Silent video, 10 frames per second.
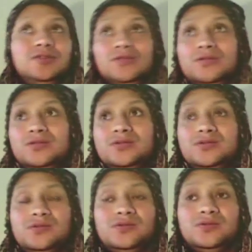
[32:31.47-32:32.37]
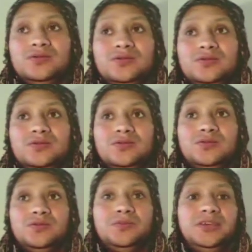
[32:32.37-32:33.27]

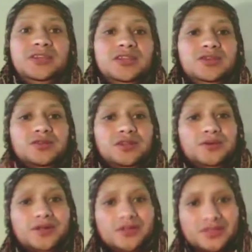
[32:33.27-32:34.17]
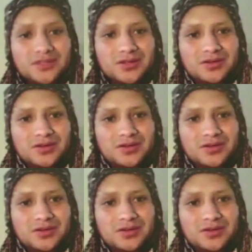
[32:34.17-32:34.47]
be in the universe,